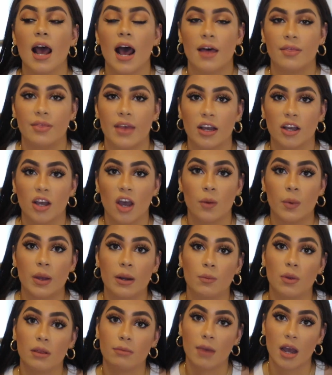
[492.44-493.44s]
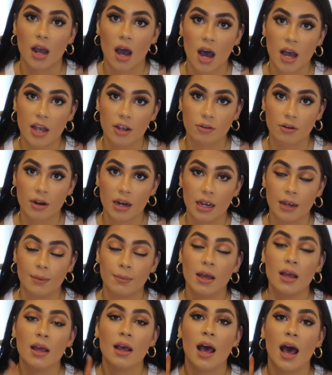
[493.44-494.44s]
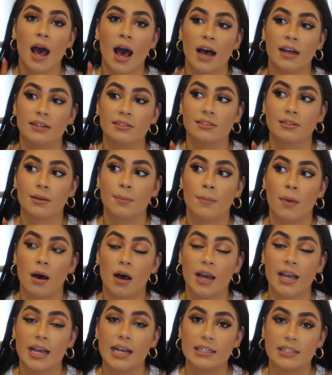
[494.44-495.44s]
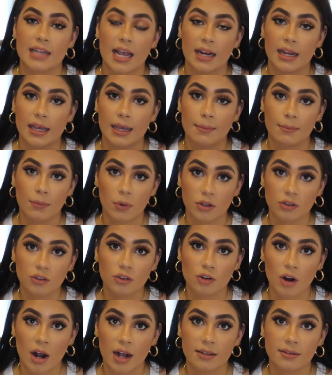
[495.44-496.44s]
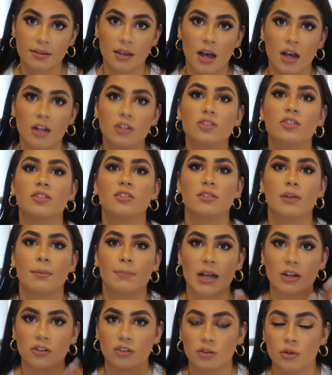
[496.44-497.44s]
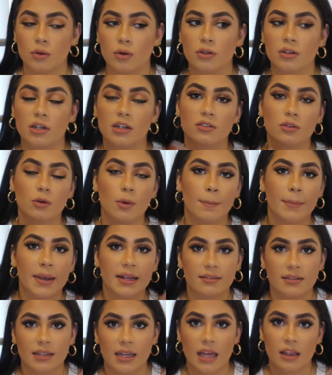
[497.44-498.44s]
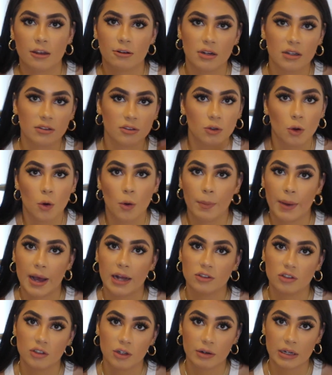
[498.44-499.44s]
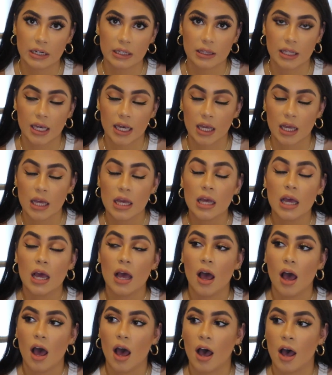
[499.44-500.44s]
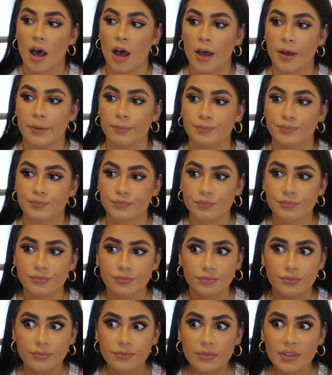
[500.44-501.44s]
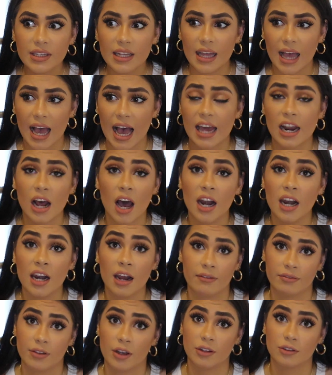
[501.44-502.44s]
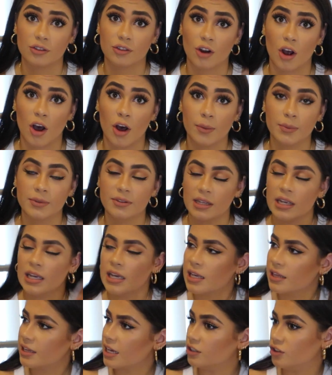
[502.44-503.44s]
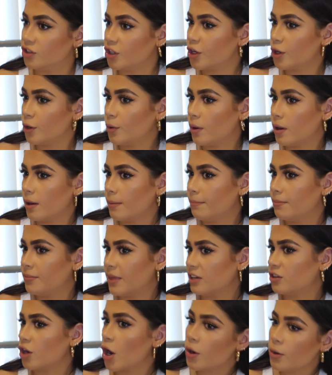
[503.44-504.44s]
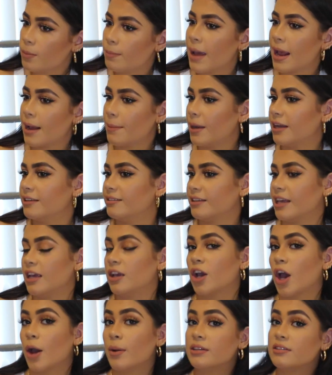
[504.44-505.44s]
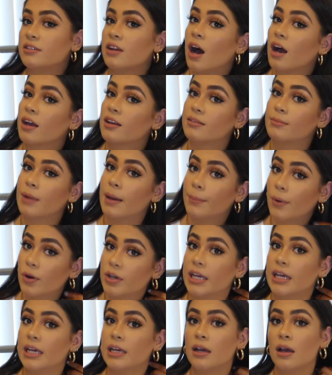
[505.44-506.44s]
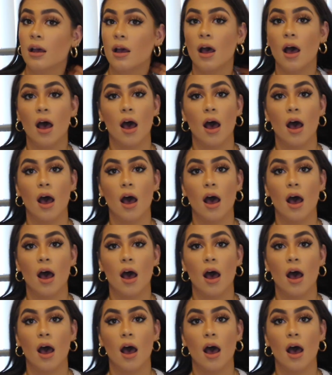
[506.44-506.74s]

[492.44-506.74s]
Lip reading: and then go in with my eye cream and my daily moisturiser just to make sure that it's all mixed together and it's not all patchy or anything. And I love those drops. They don't make my skin go as dark as my body,